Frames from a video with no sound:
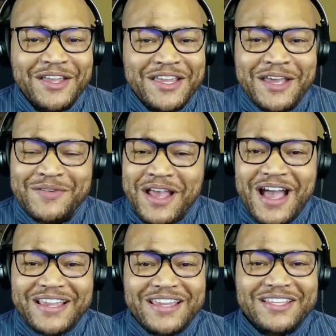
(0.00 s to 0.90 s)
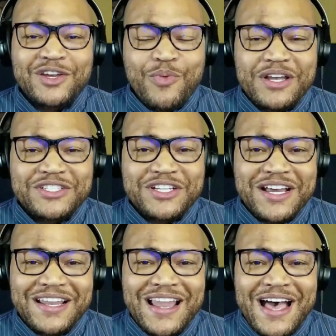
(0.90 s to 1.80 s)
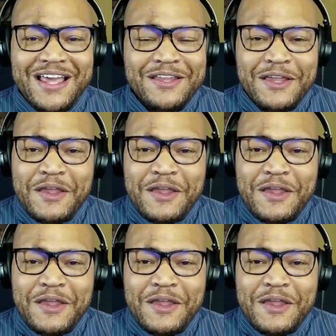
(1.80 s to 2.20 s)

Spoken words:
Yet I get the question a lot,